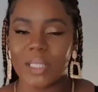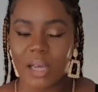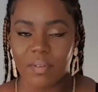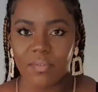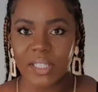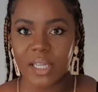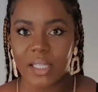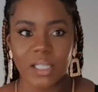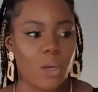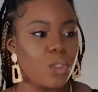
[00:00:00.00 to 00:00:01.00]
was having
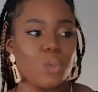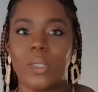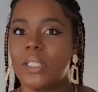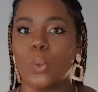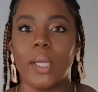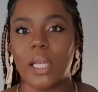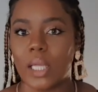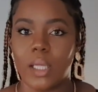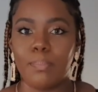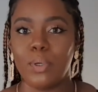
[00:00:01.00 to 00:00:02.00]
visitors and I just wanted to
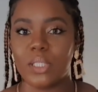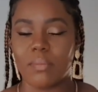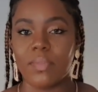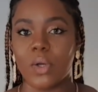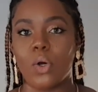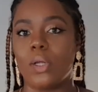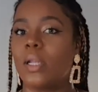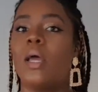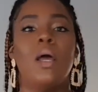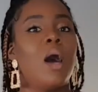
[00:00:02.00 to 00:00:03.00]
quickly put something
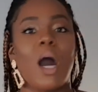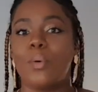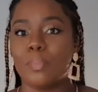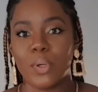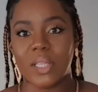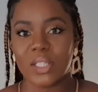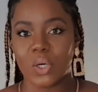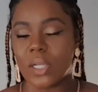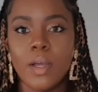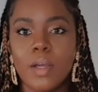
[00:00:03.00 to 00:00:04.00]
on, I would put this on.